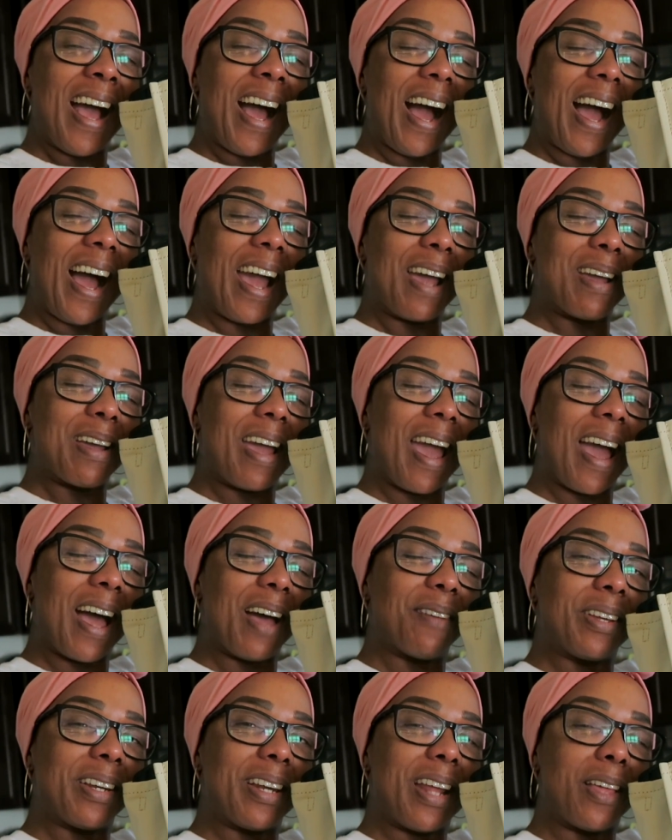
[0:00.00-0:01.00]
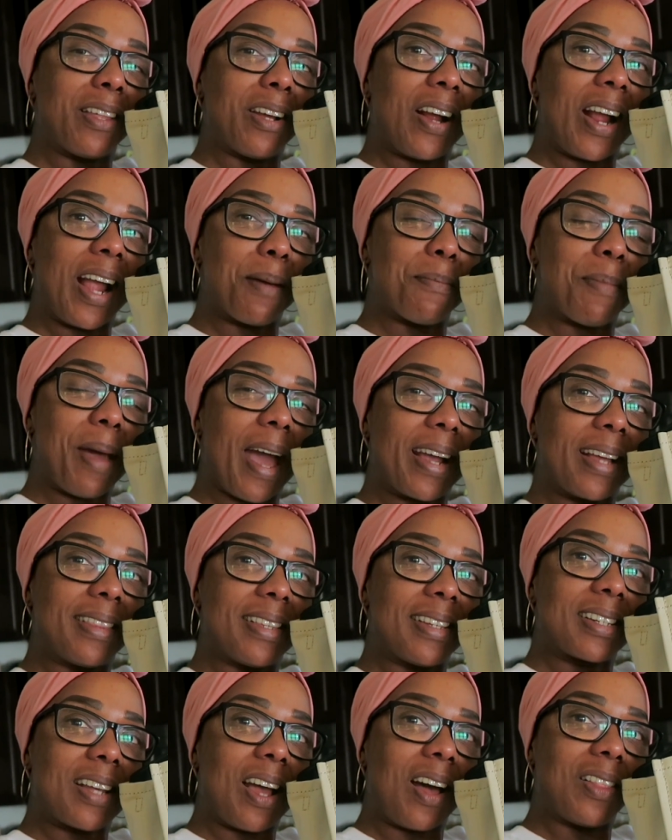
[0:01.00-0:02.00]
I have another handbag in
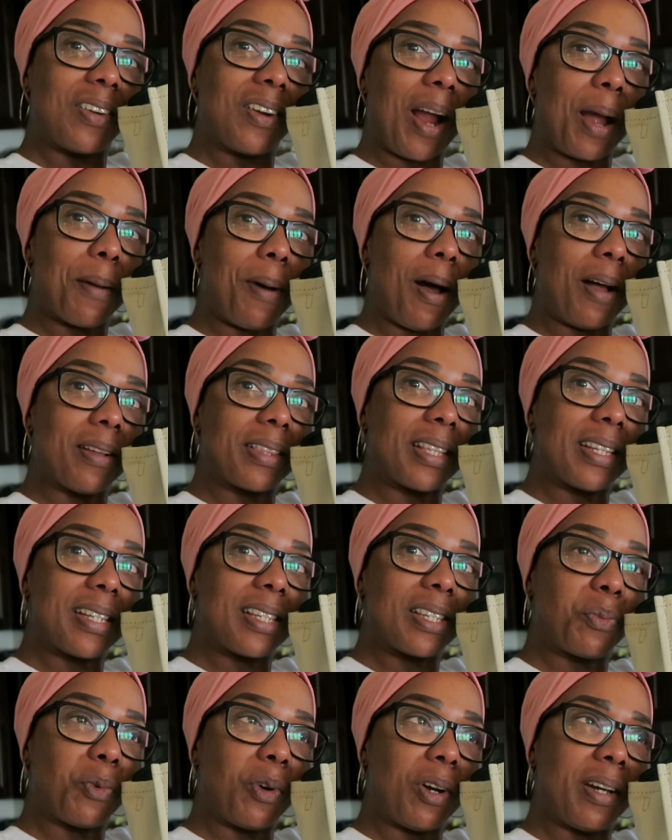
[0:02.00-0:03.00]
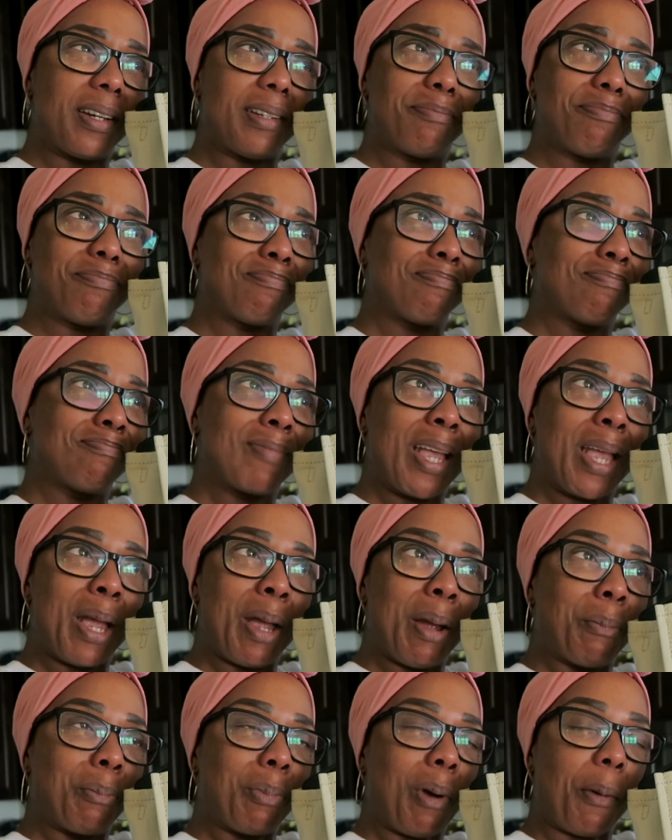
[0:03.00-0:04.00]
this color. I bought this one
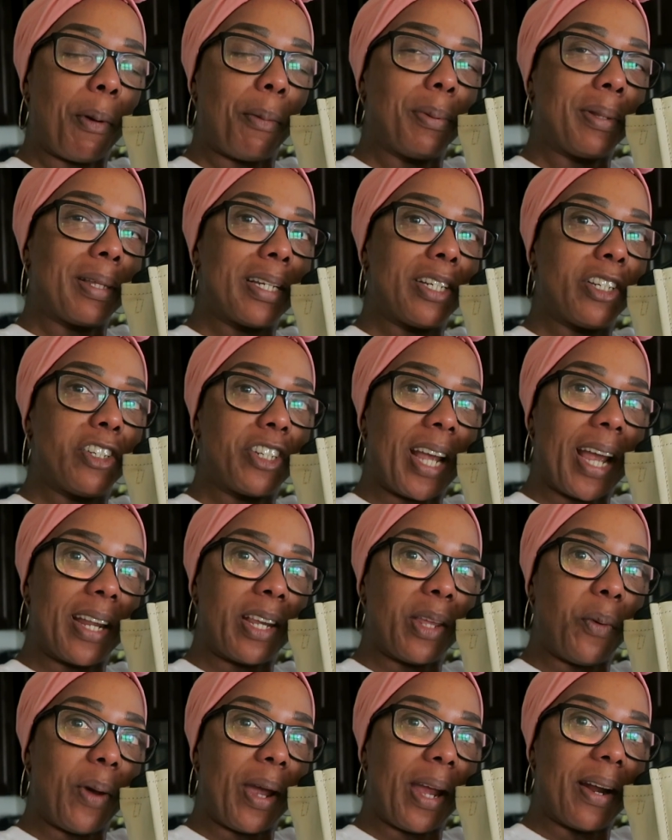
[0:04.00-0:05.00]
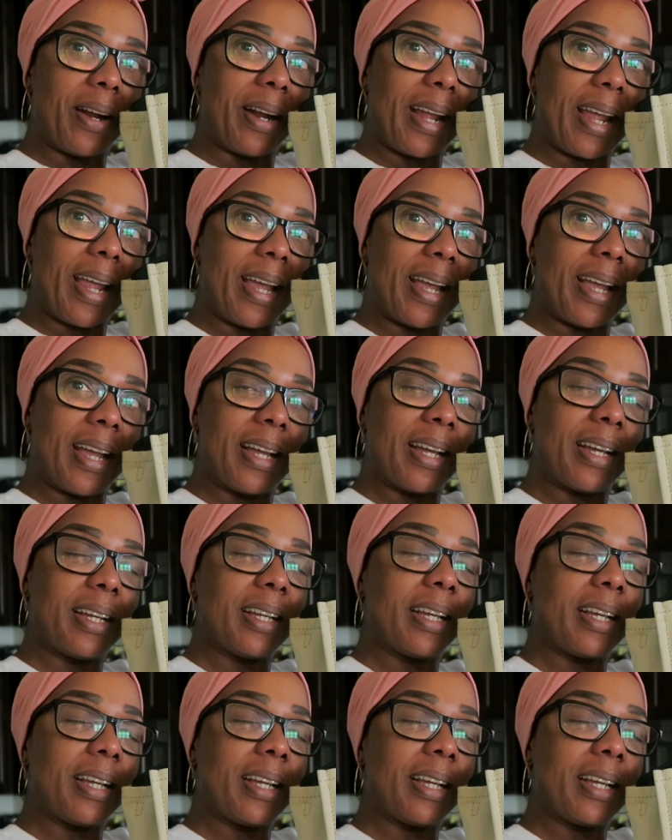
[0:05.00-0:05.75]
probably in January.